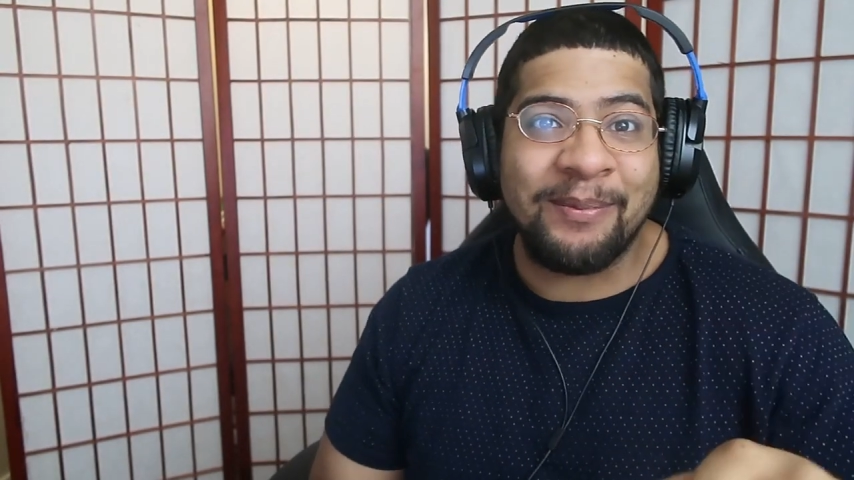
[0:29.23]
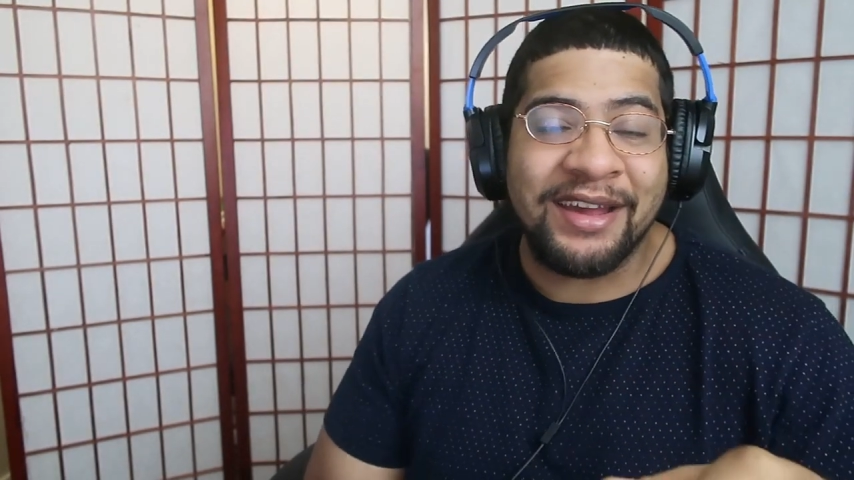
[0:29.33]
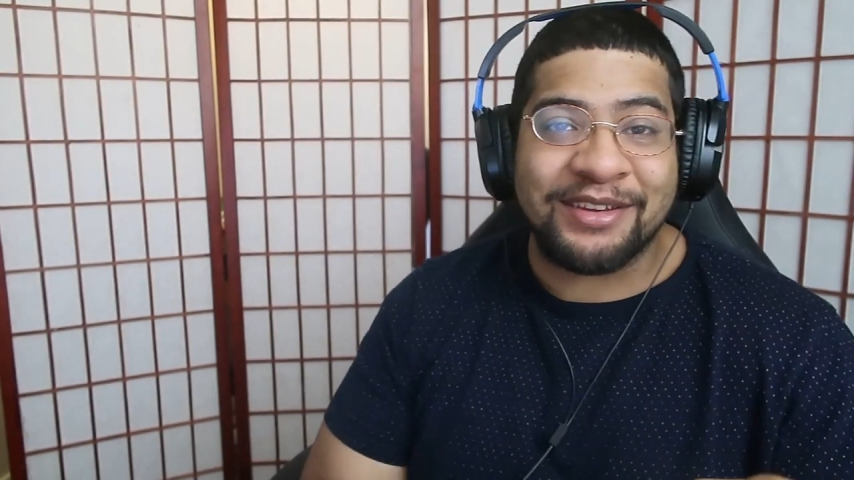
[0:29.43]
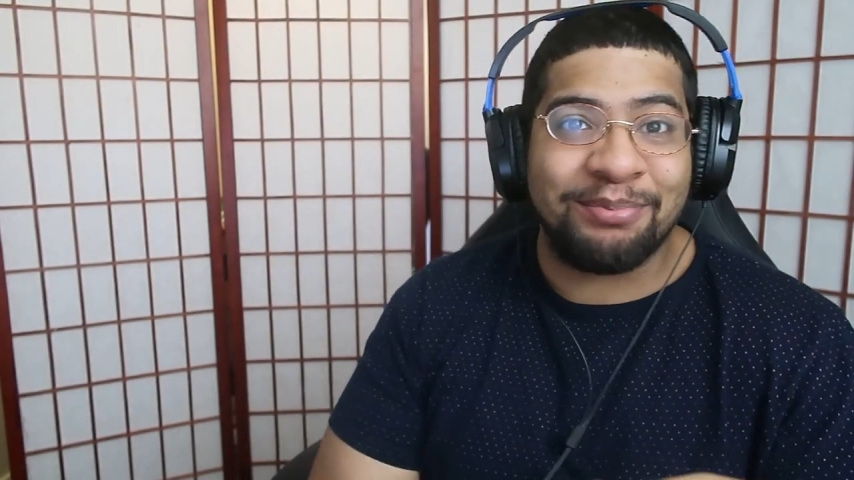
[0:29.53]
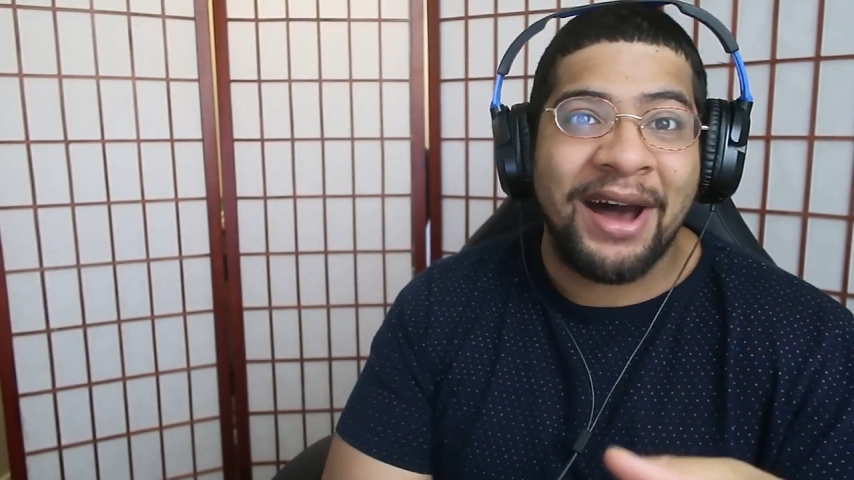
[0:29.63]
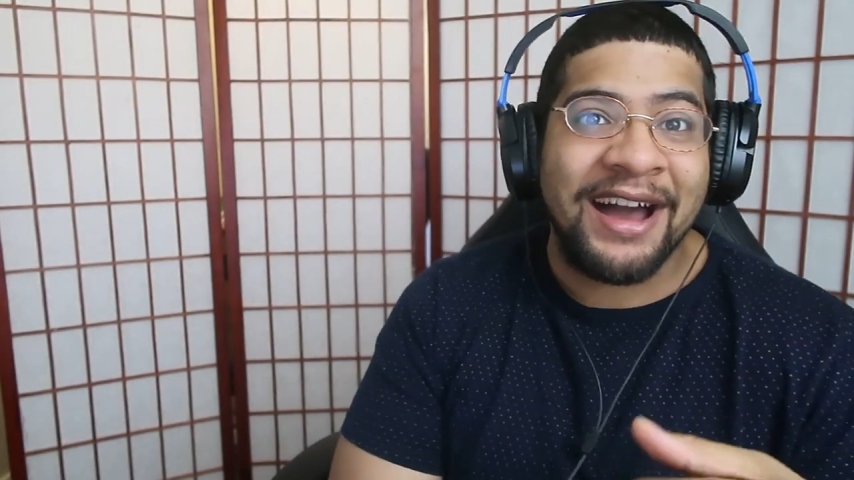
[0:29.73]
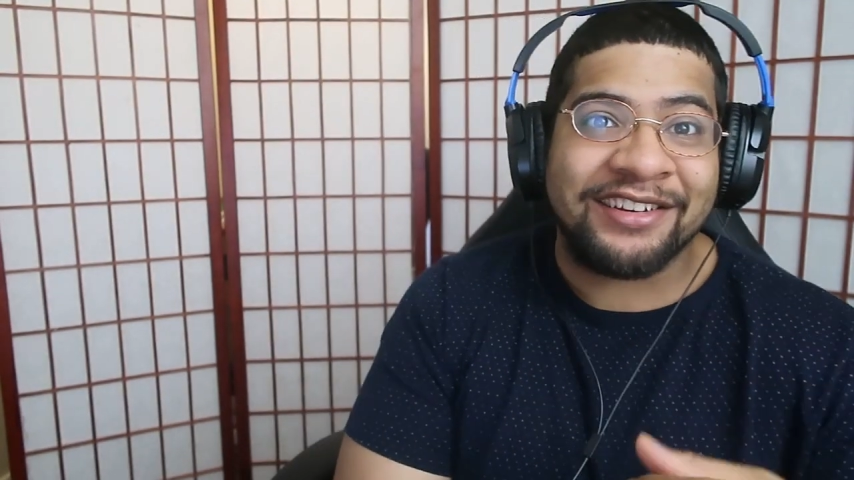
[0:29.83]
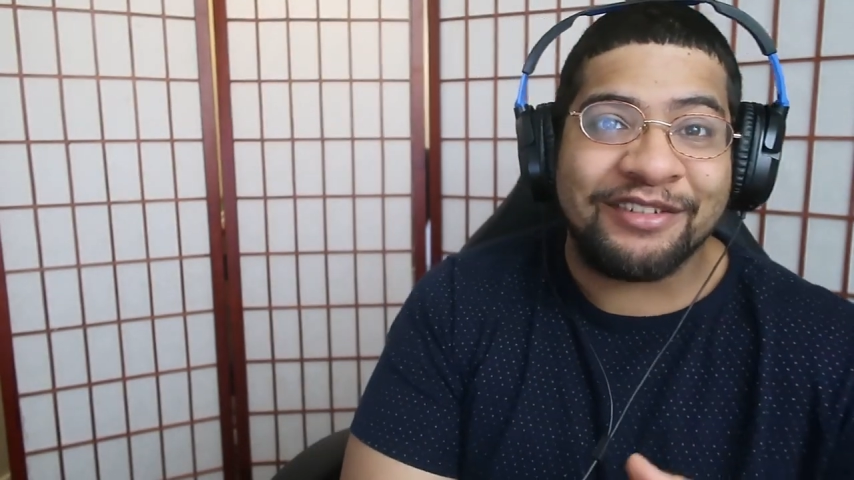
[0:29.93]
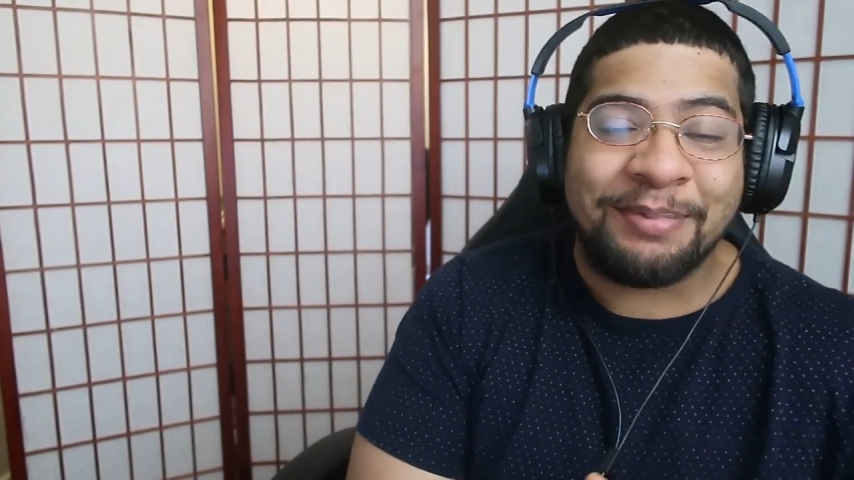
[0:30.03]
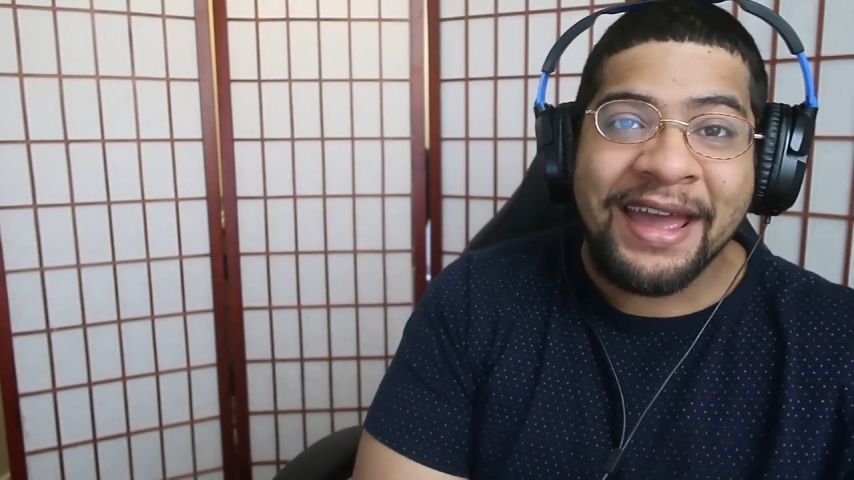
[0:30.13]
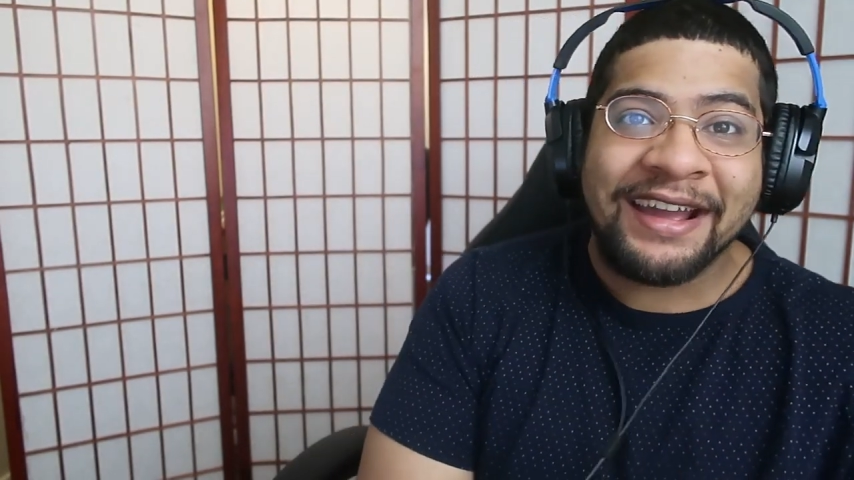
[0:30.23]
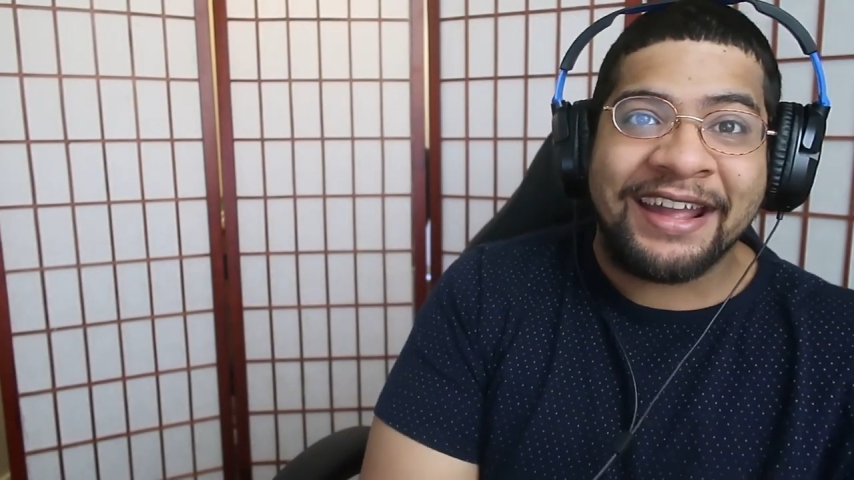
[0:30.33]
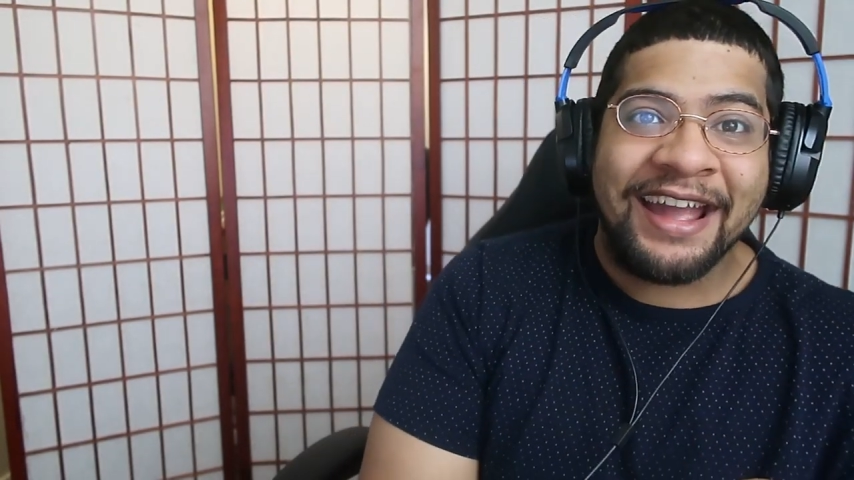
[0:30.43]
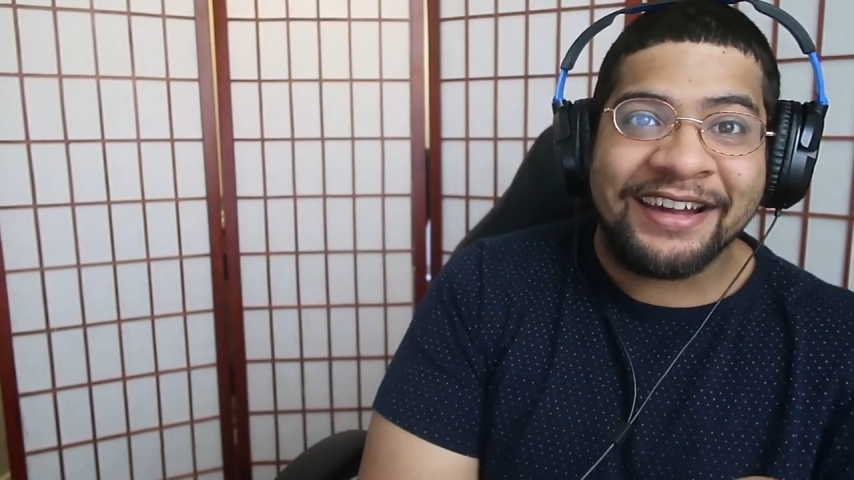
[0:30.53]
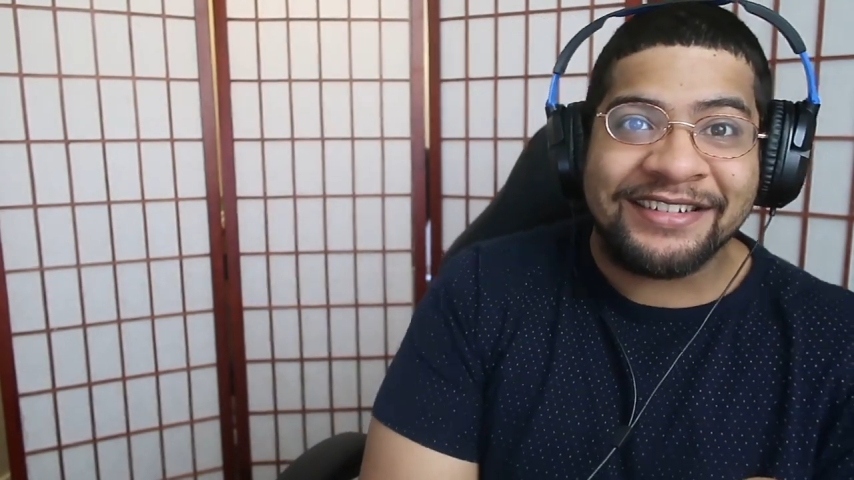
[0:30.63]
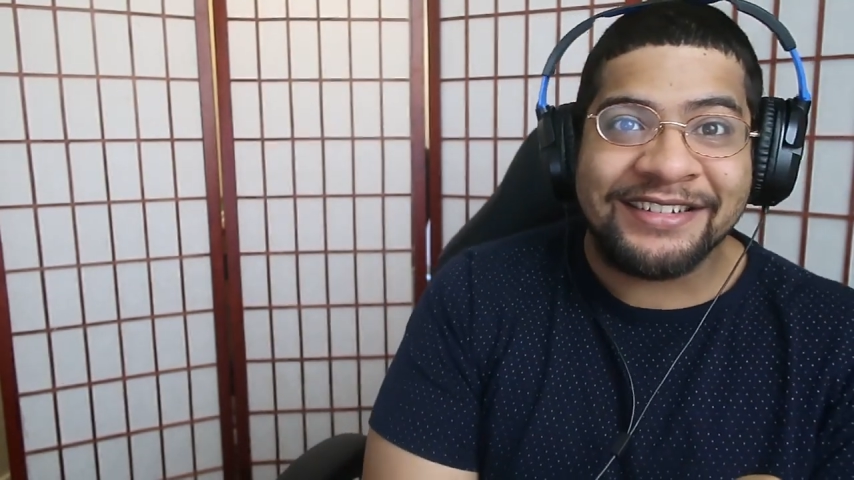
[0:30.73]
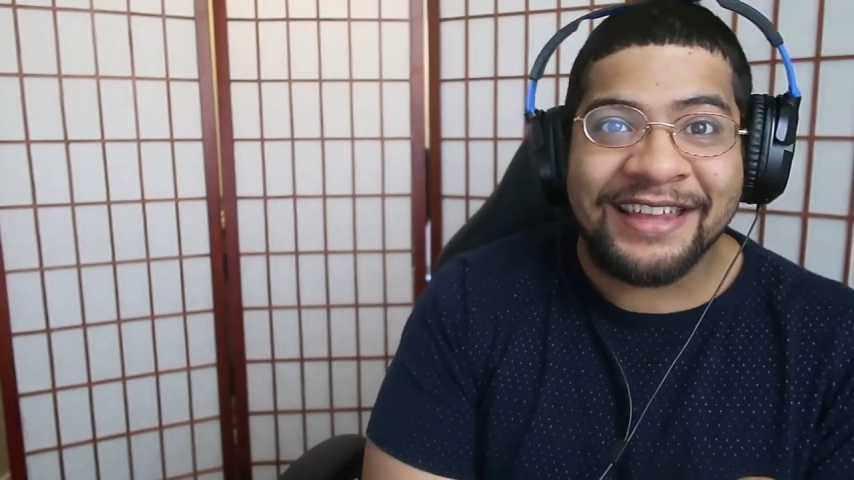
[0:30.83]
mix box of pancakes.